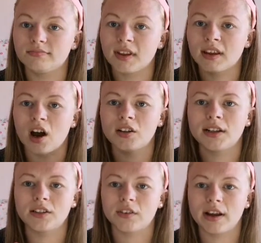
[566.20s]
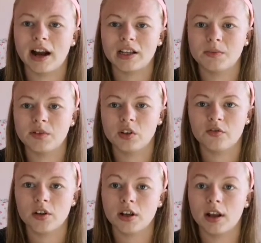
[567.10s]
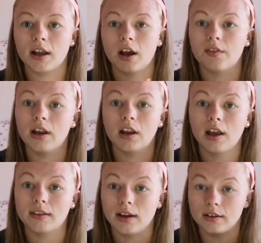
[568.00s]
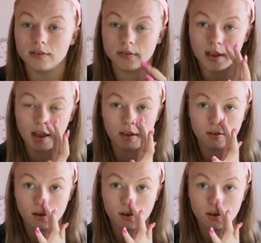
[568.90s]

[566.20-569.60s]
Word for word: like all like the Great Gatsby stuff and all that, like I really like that like